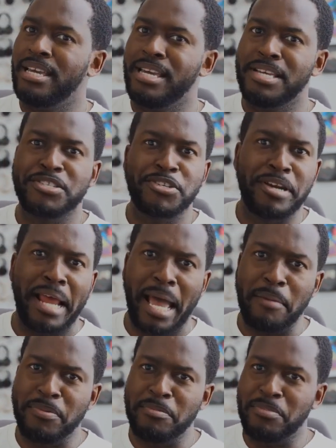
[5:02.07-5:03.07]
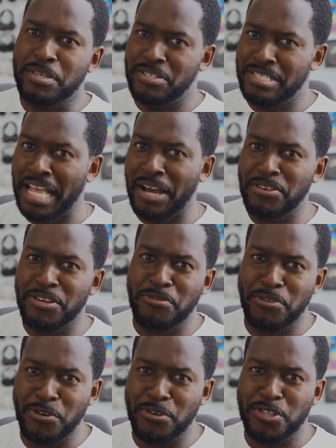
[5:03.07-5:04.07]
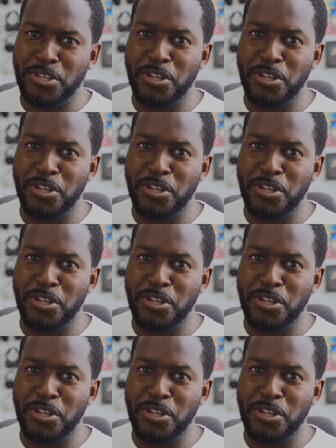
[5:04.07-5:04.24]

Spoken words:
It's gonna happen because now you can record